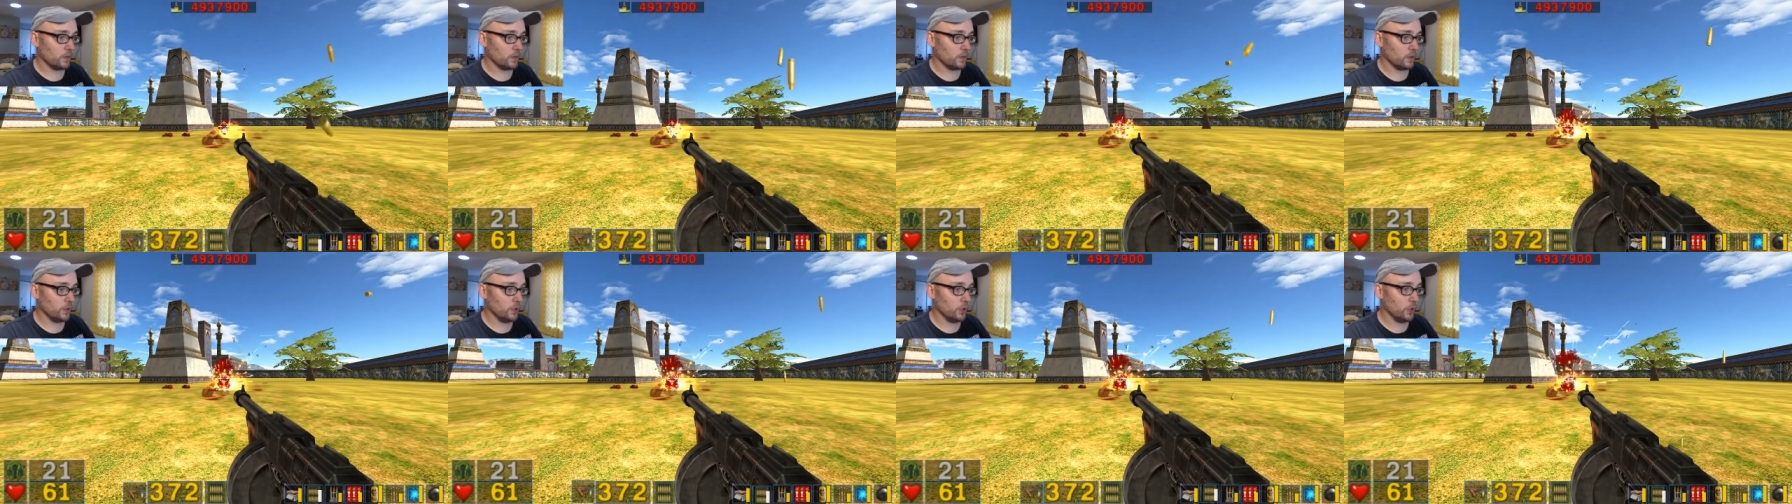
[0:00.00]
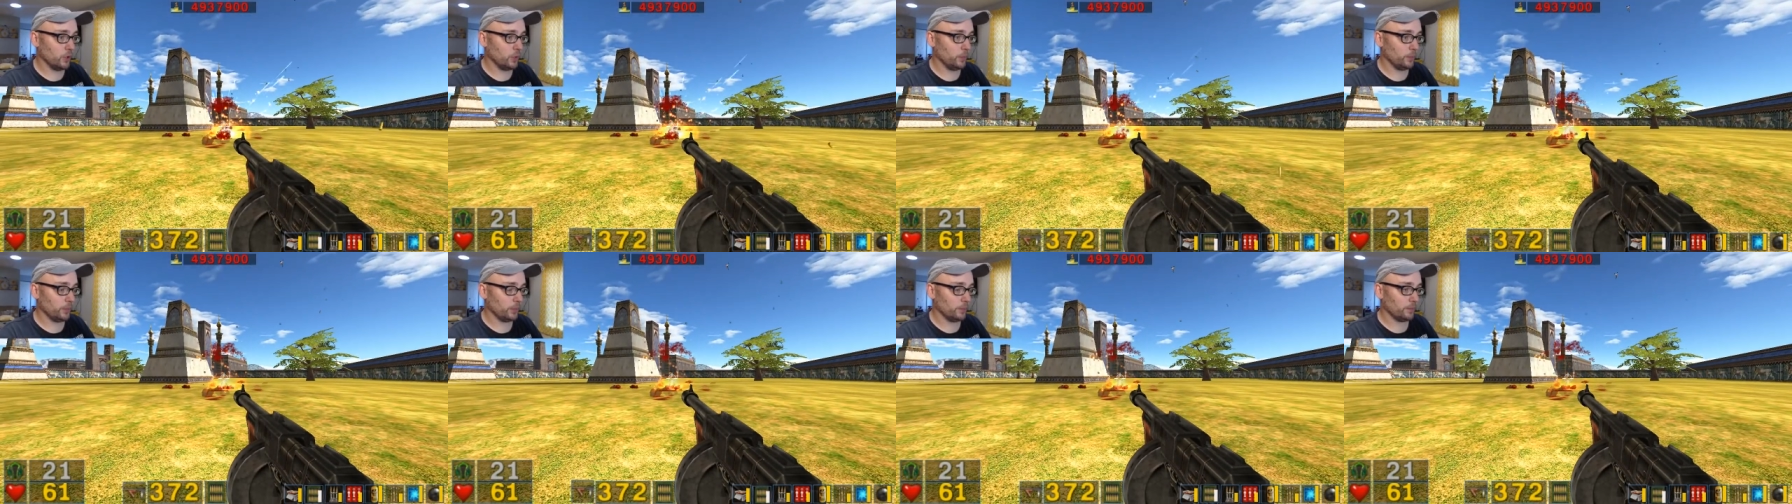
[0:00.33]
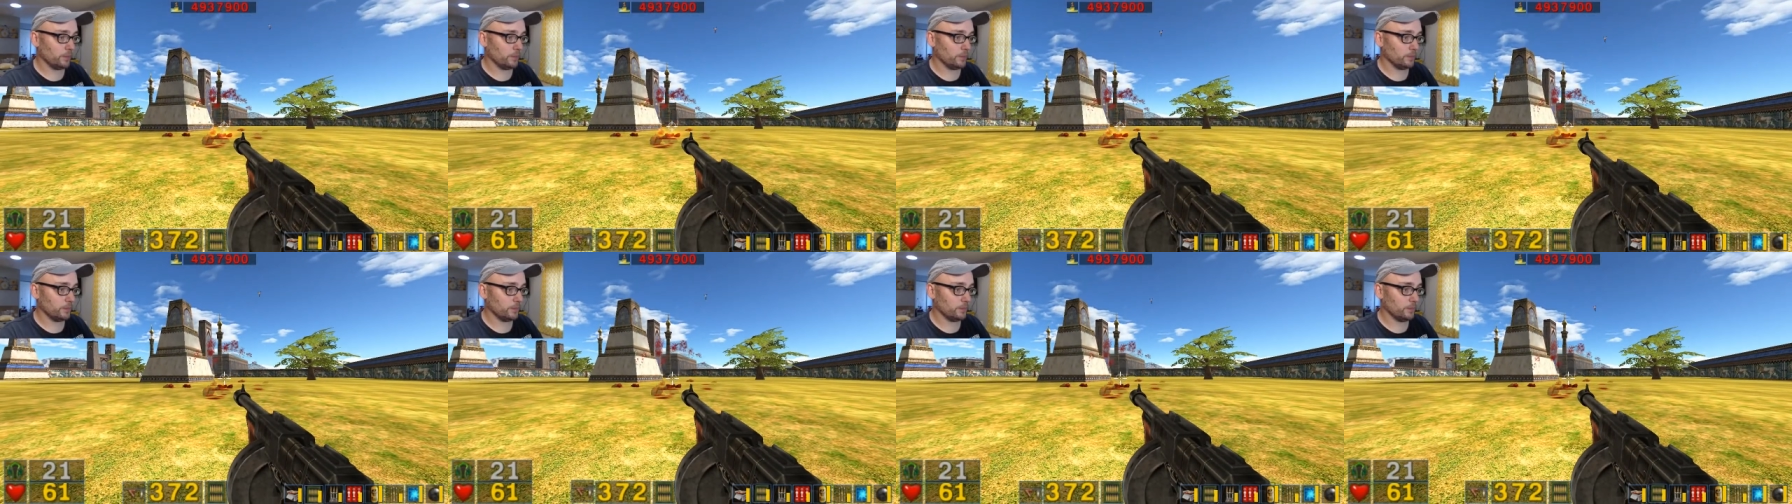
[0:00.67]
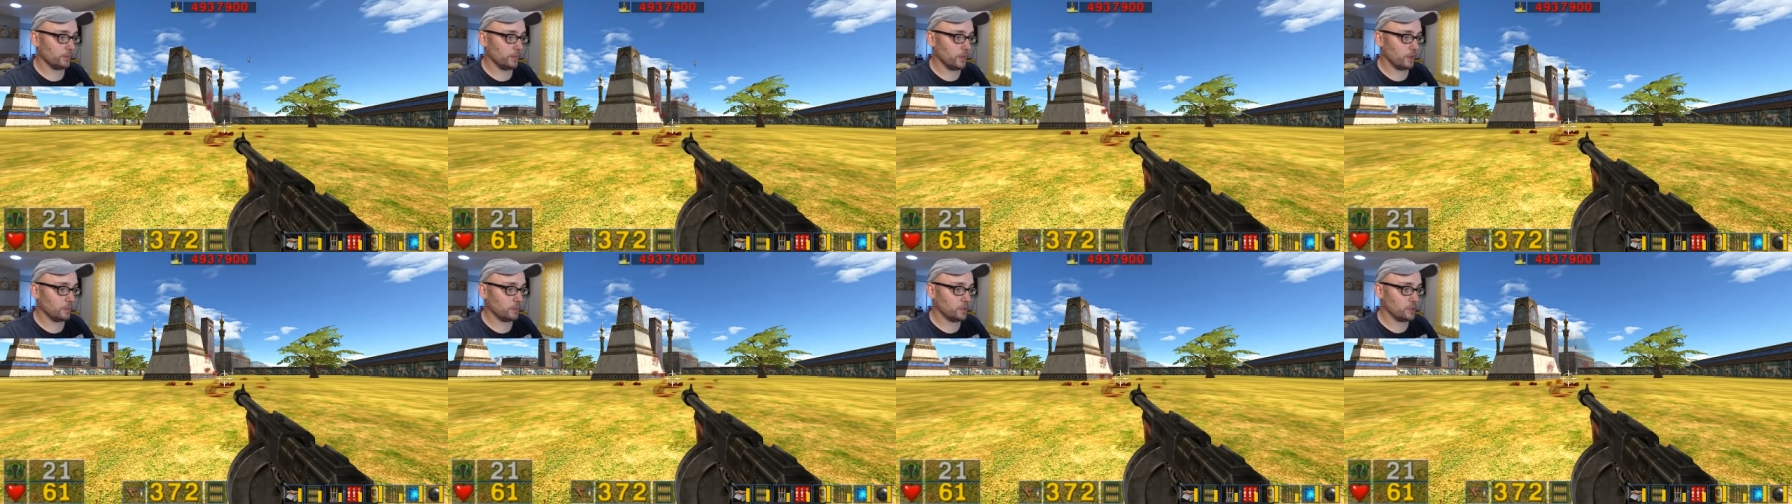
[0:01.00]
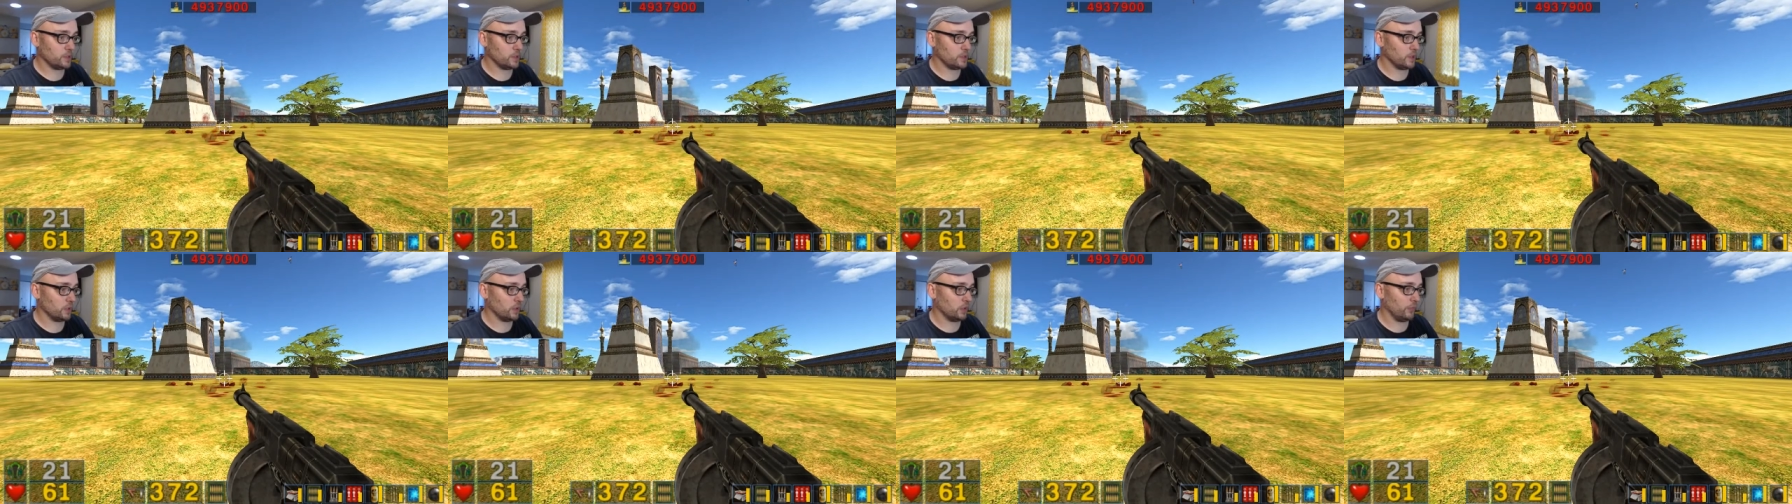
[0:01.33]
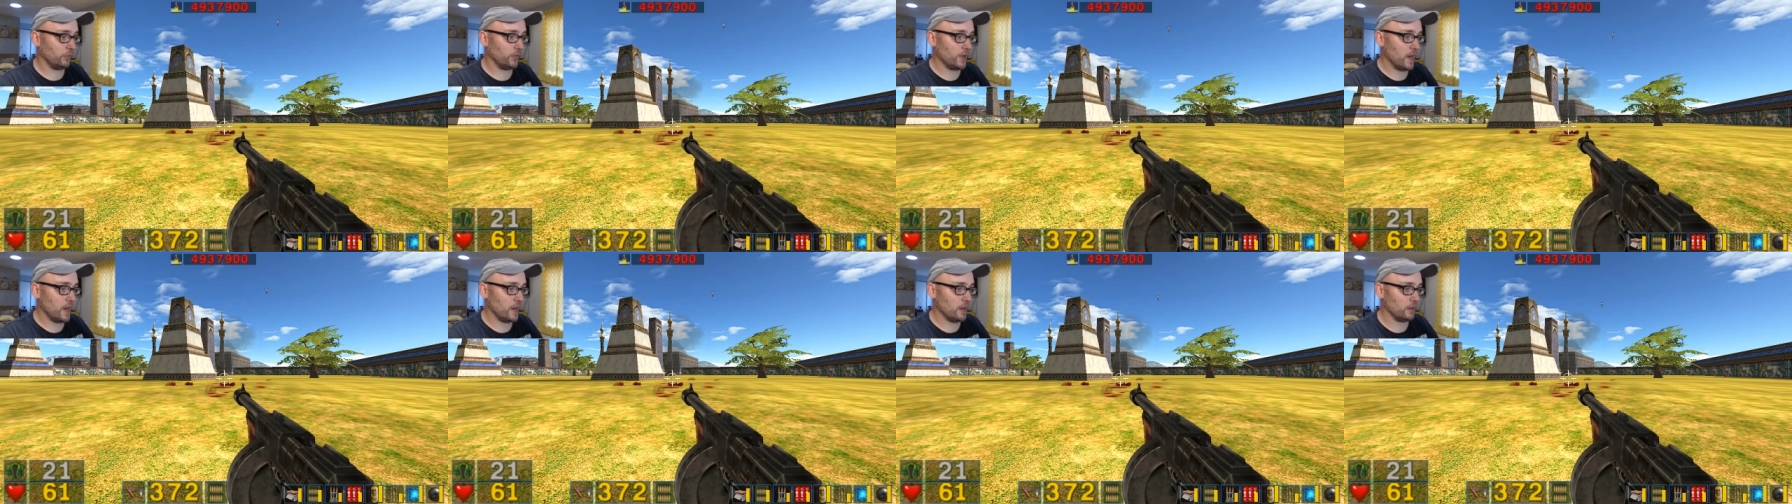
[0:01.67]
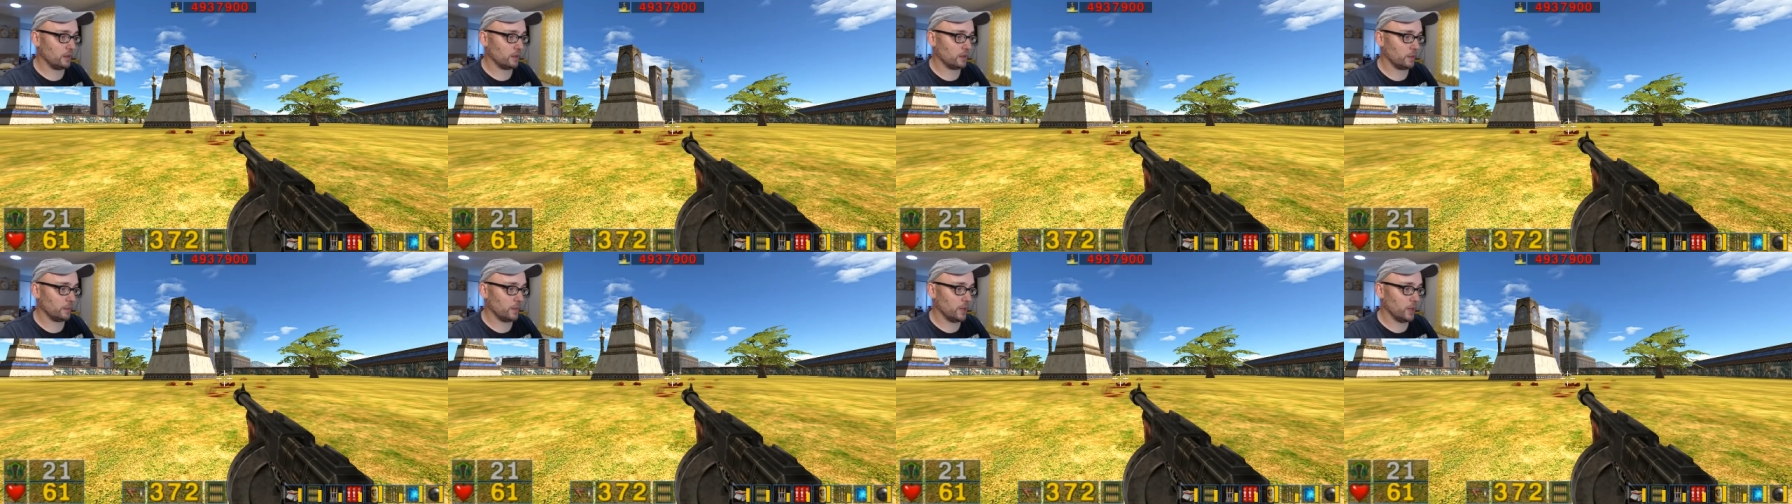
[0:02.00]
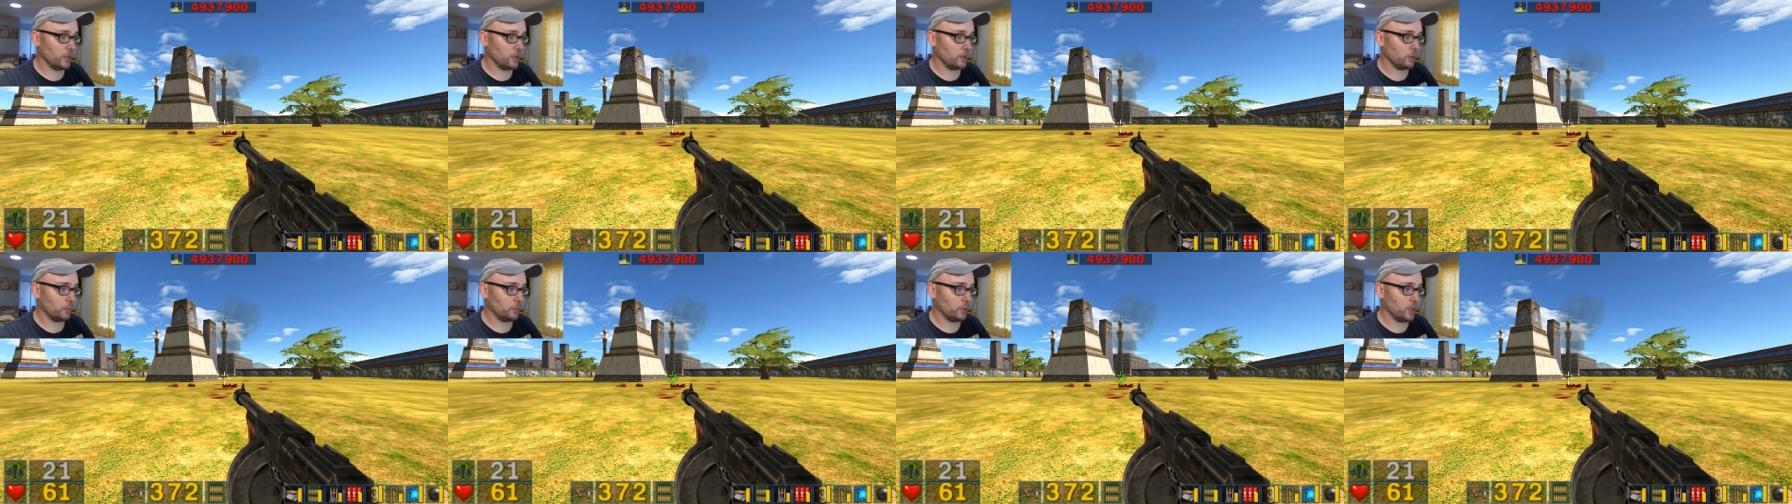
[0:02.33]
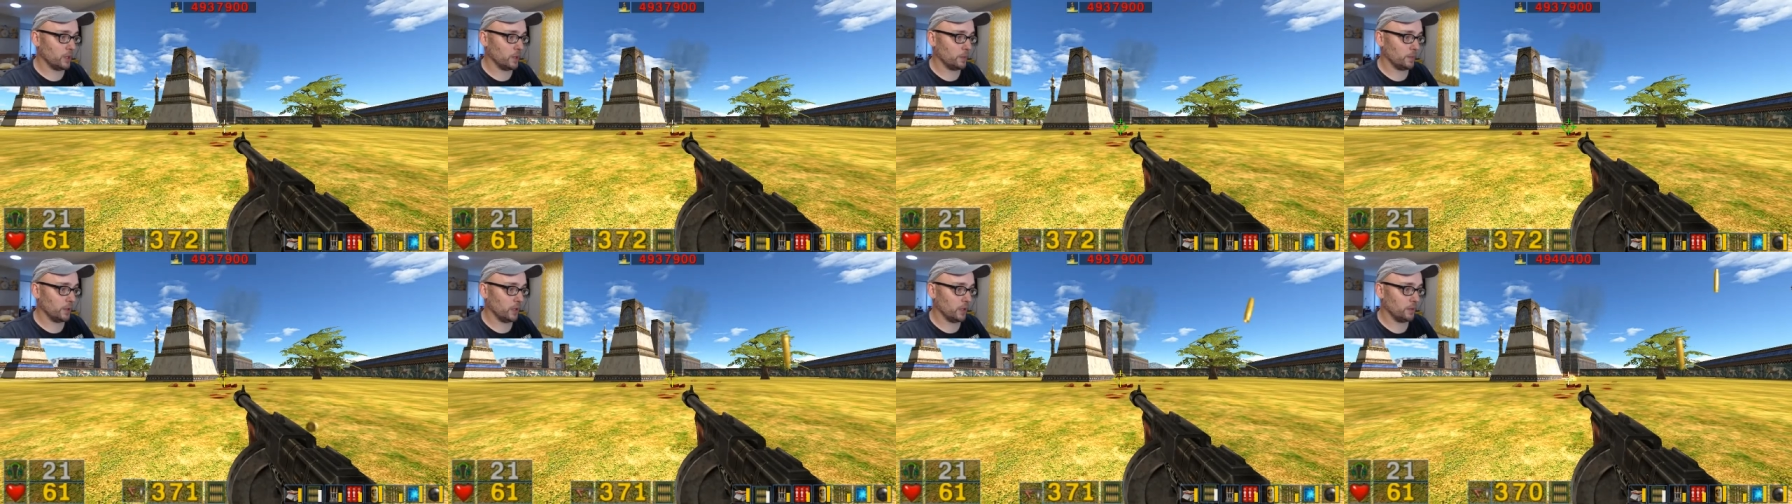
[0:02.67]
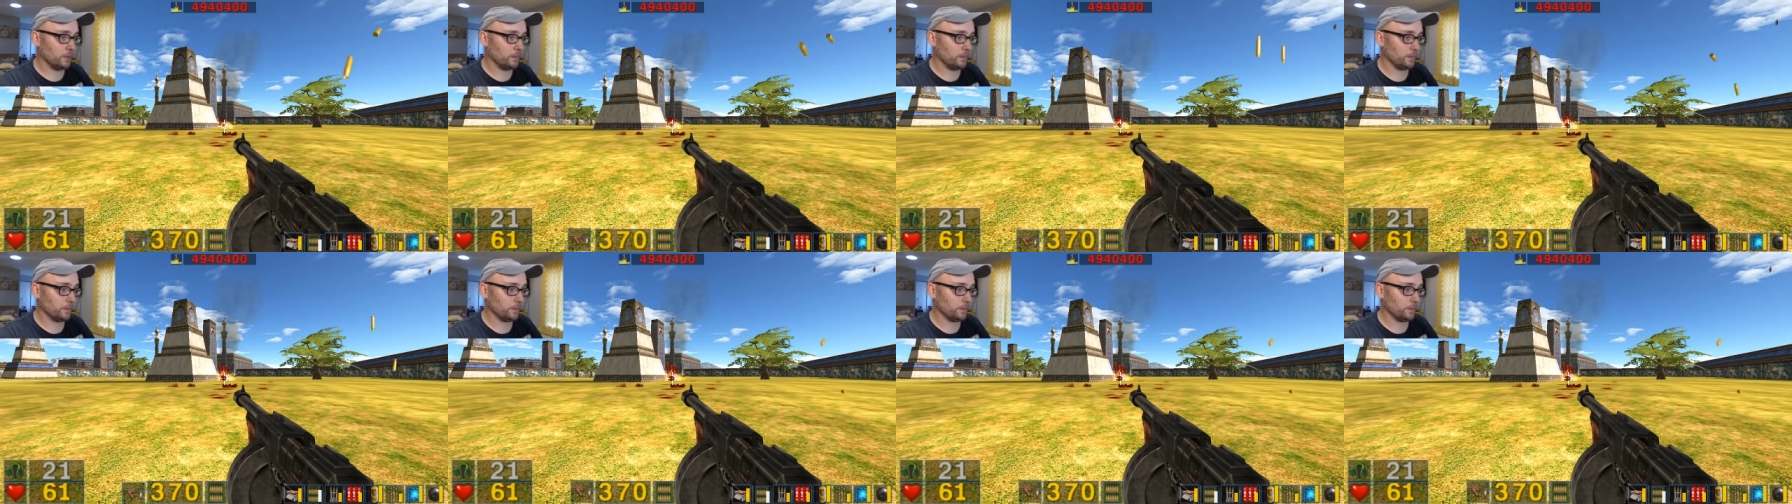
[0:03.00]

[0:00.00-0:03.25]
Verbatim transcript: Nope. Yep, just single file. Come on, no problem here.